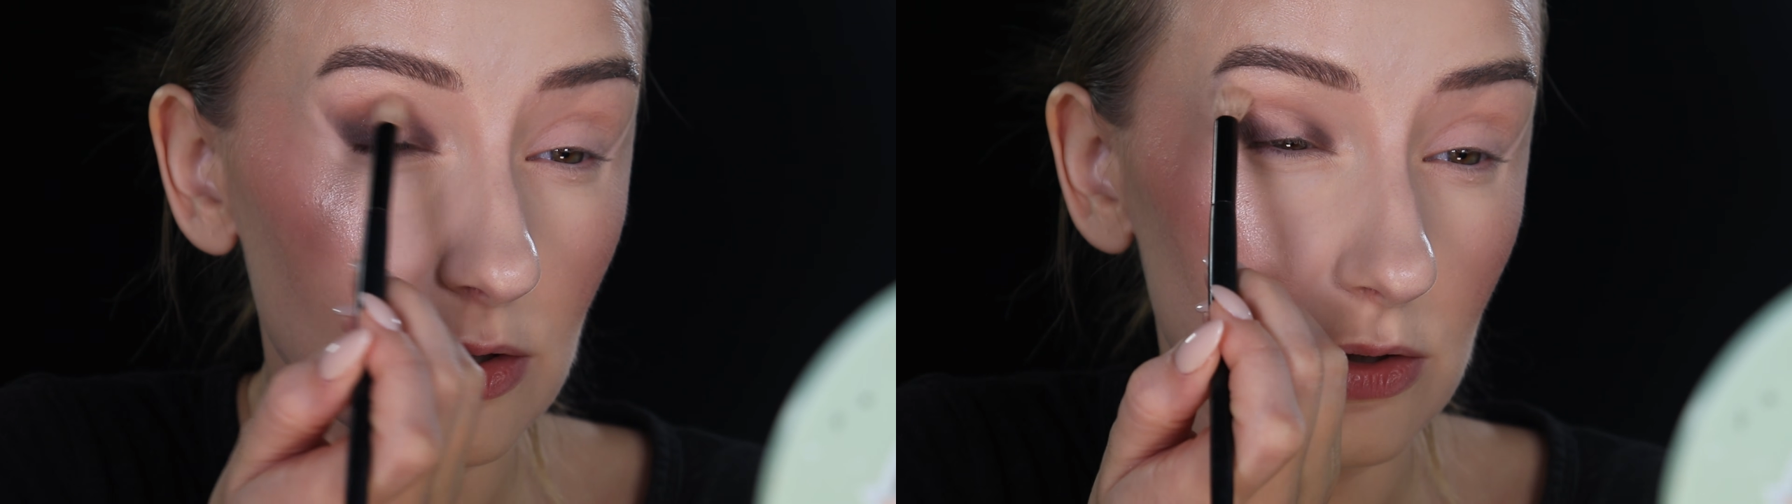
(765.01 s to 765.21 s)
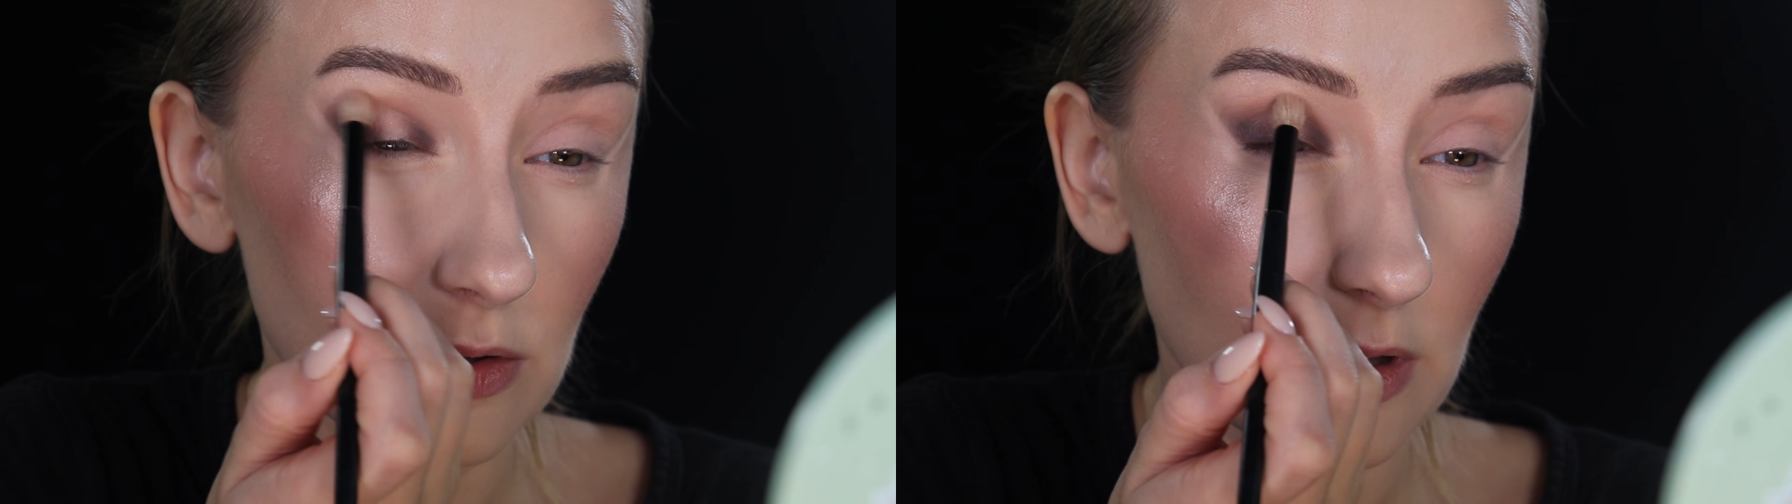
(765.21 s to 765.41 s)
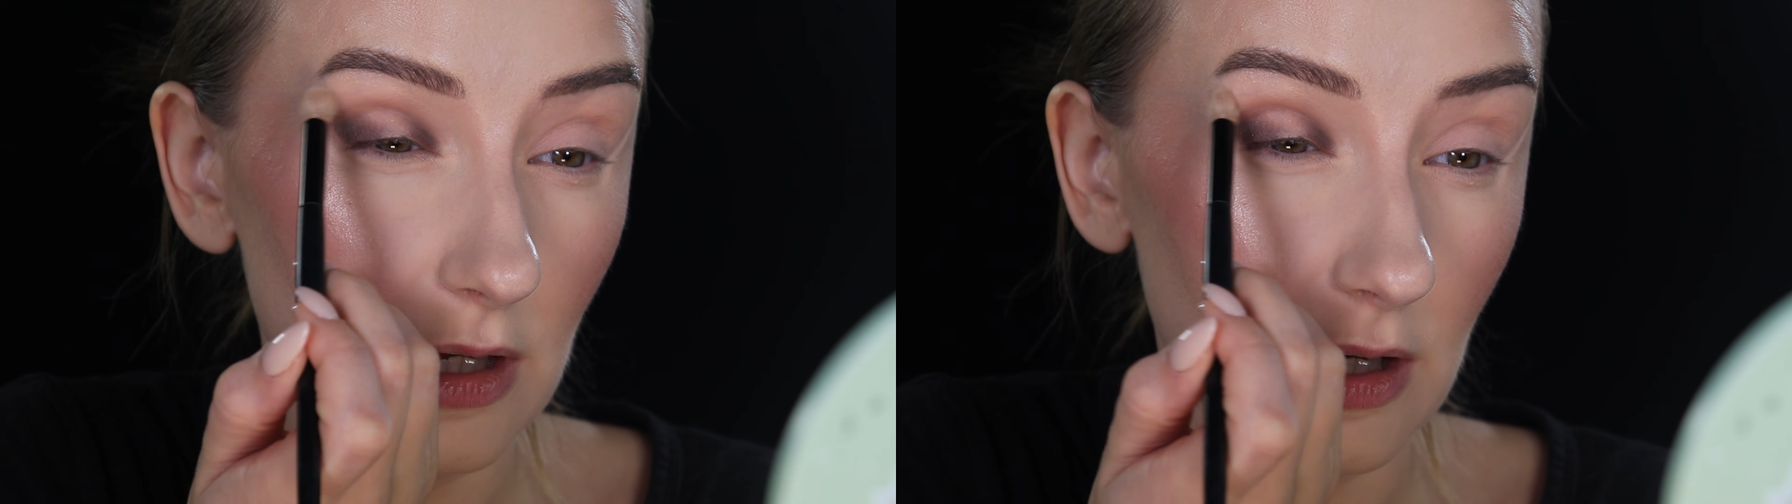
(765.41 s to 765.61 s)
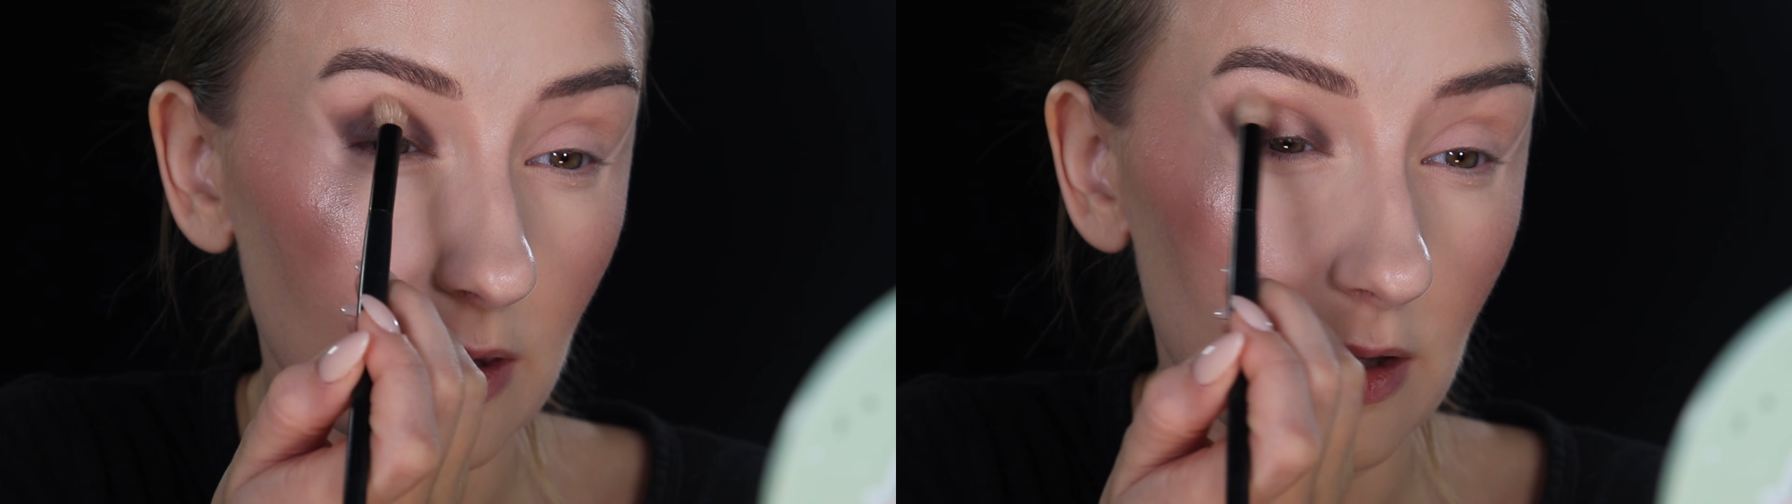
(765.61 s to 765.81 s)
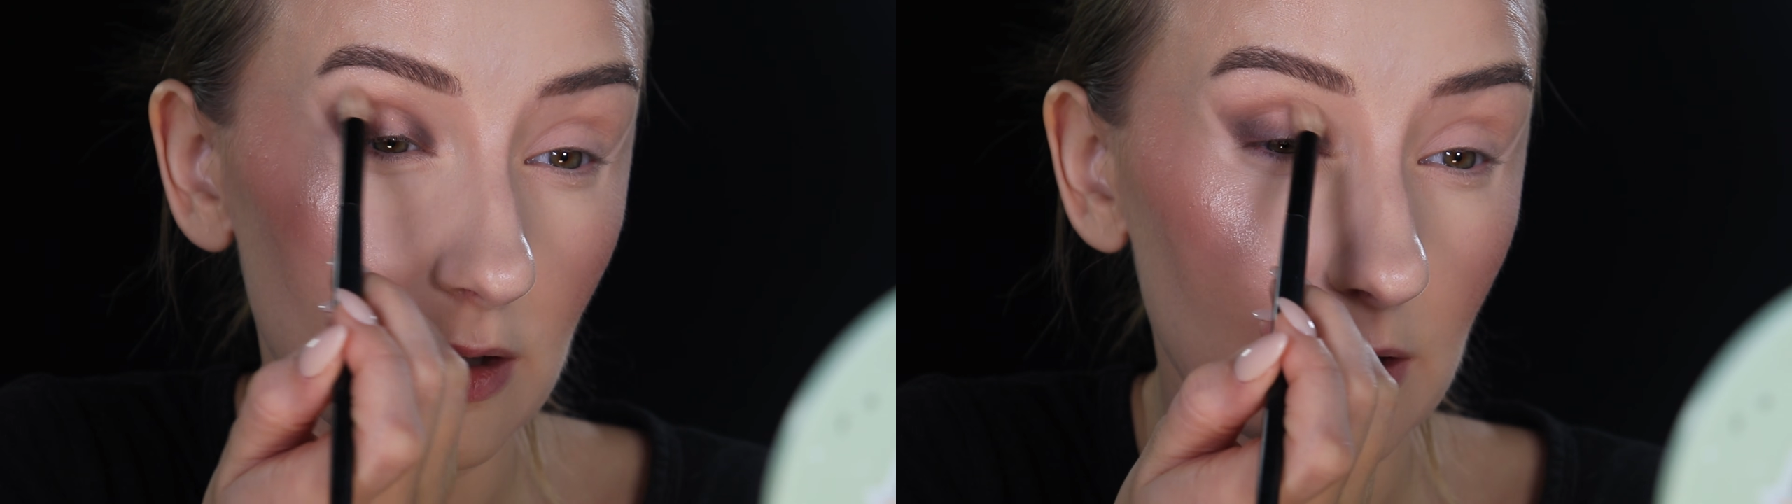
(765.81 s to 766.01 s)

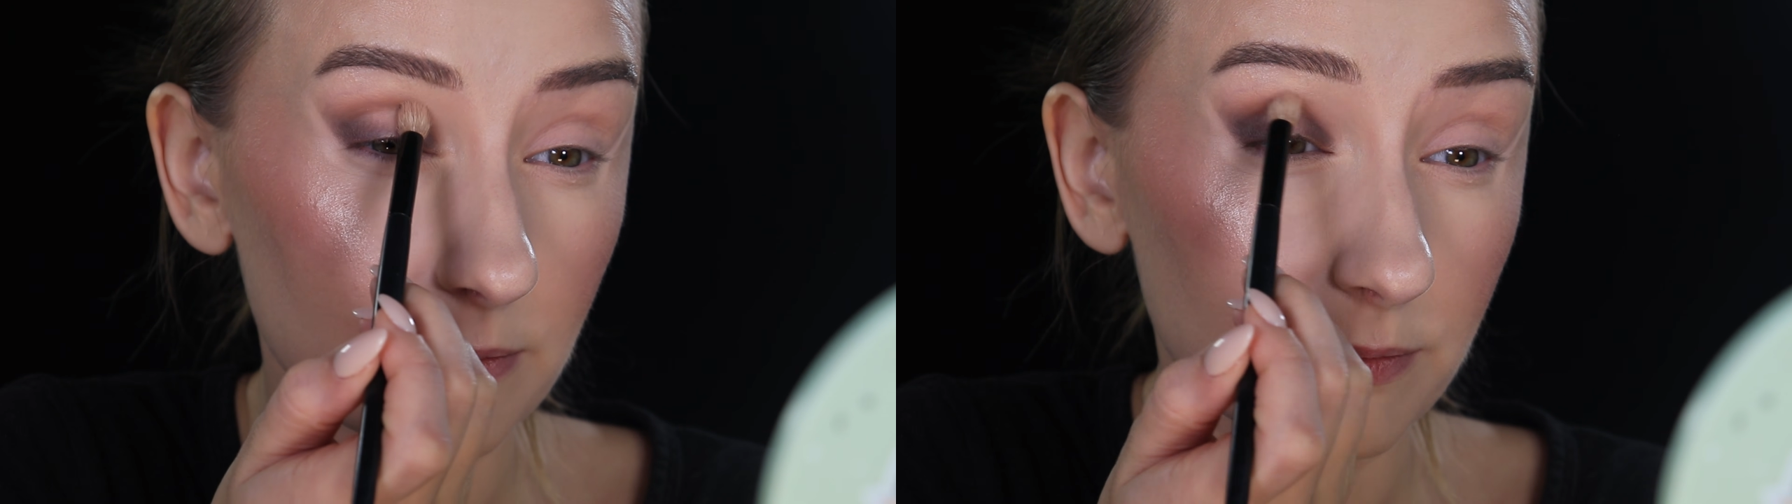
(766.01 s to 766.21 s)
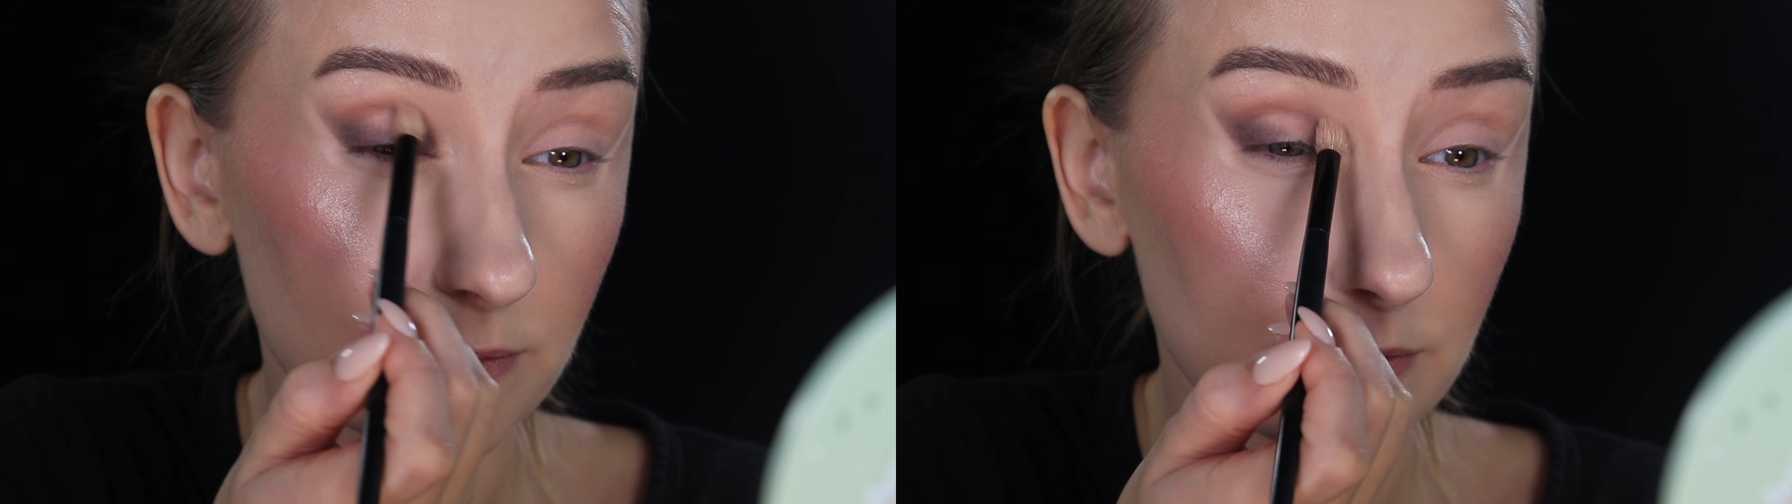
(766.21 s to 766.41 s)
together.